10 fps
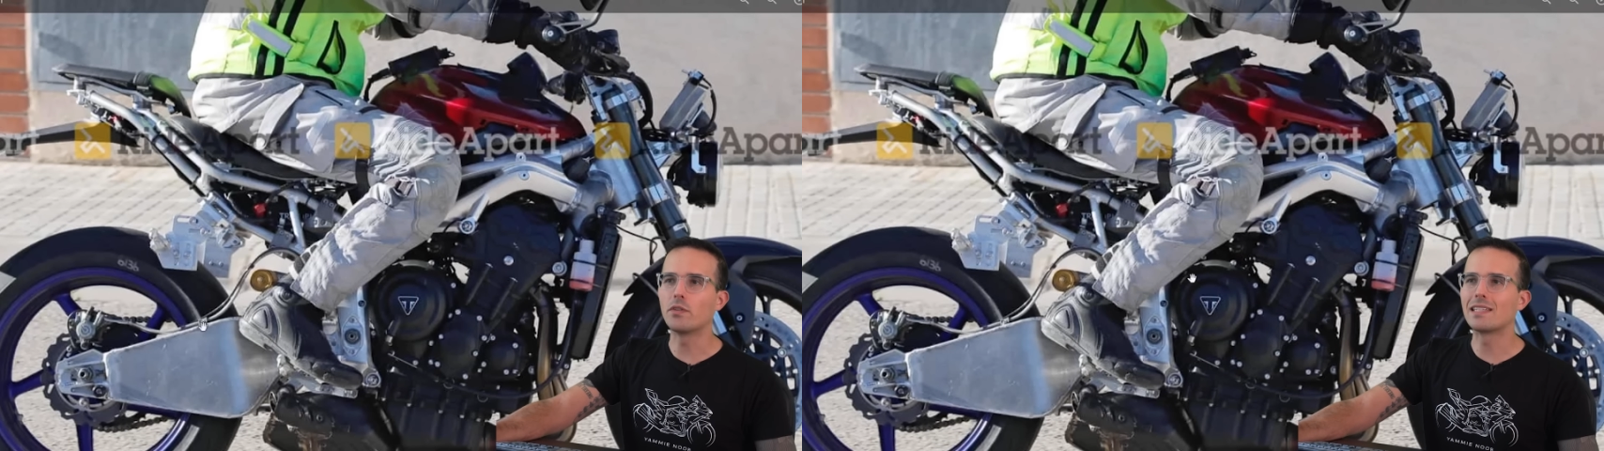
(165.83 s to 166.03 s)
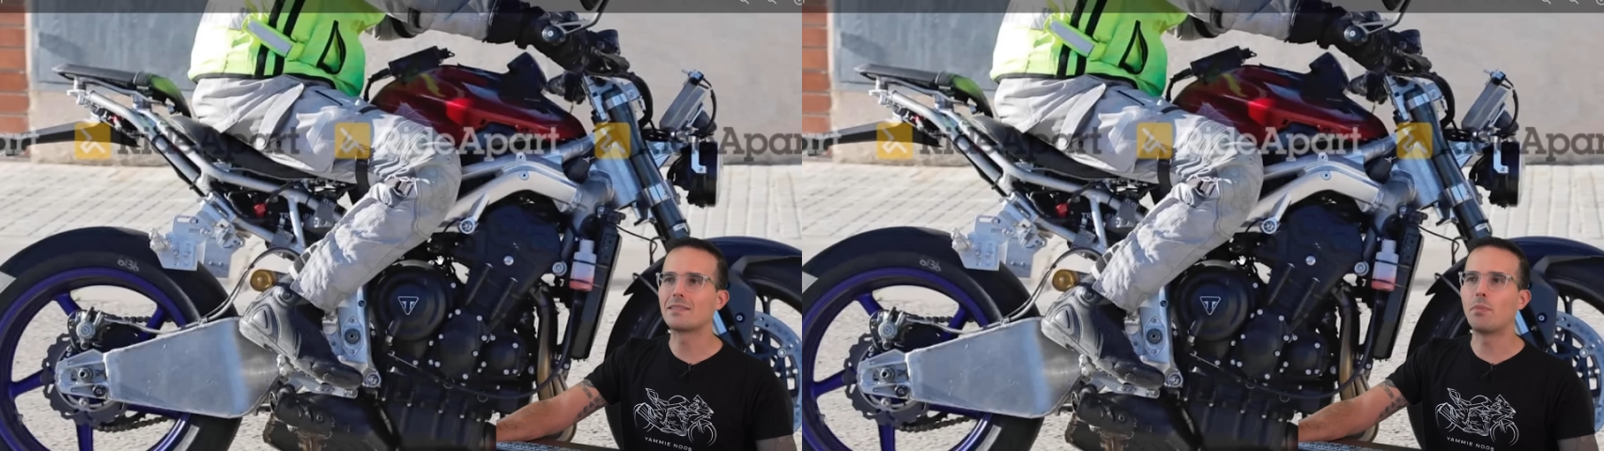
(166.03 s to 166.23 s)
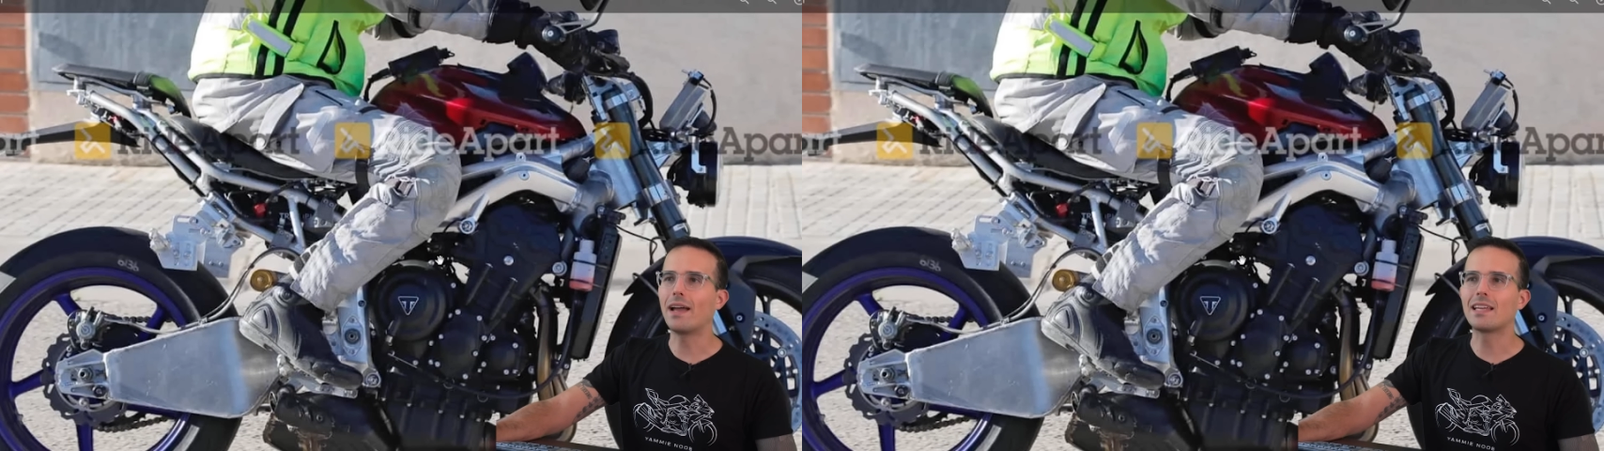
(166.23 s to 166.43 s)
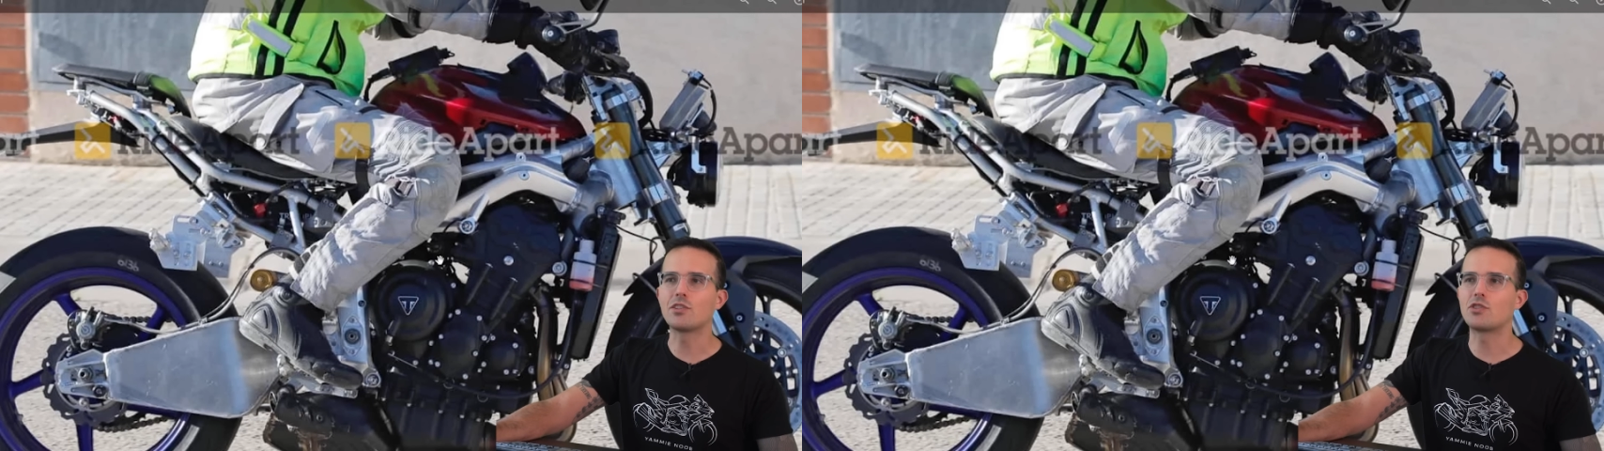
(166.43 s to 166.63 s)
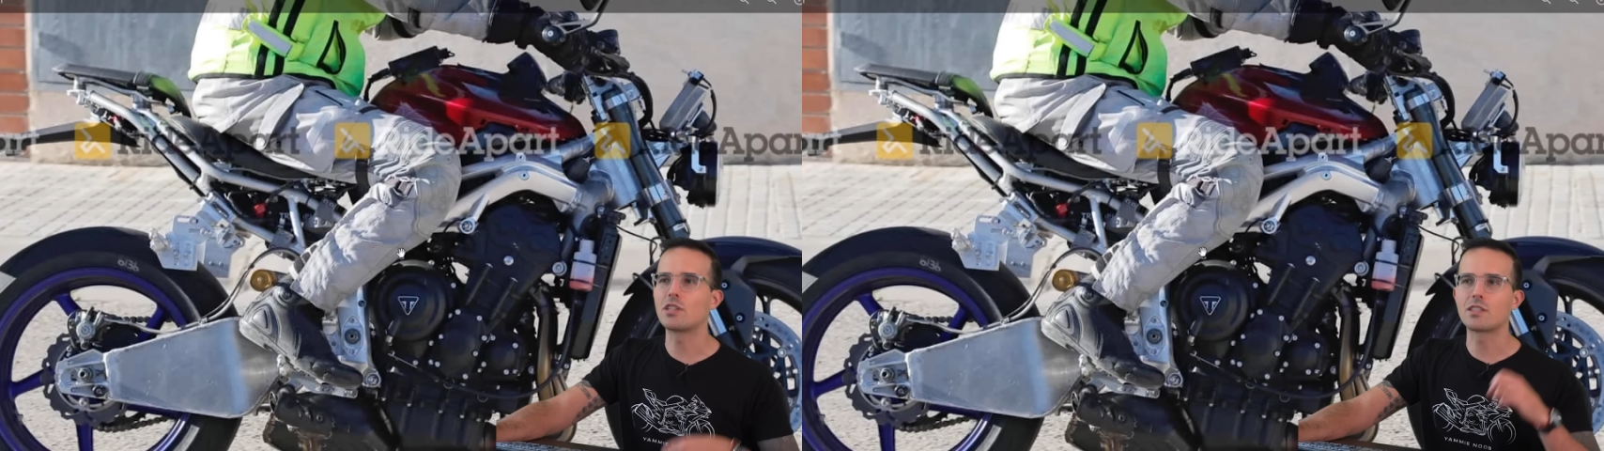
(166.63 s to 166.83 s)
This bike
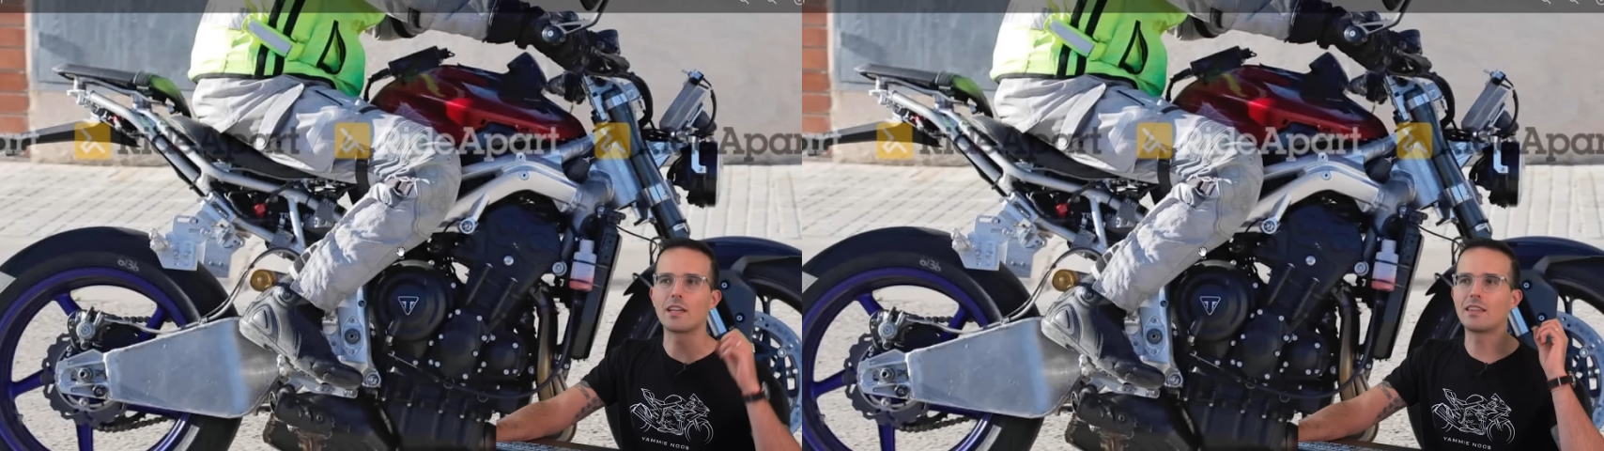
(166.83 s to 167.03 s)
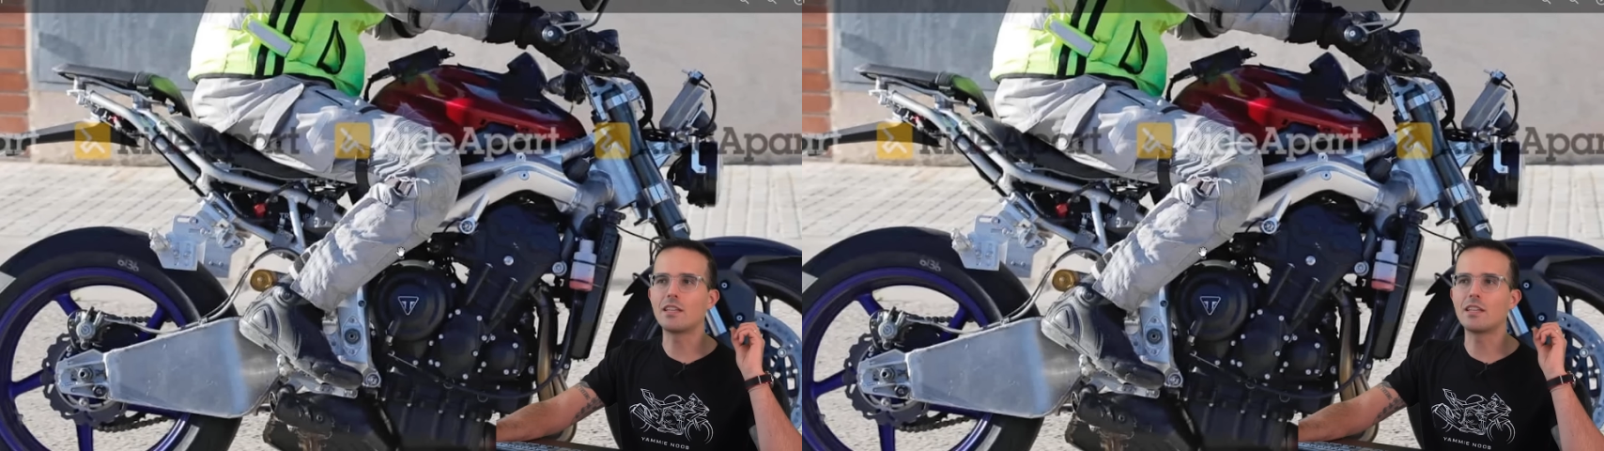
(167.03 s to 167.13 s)
is just like,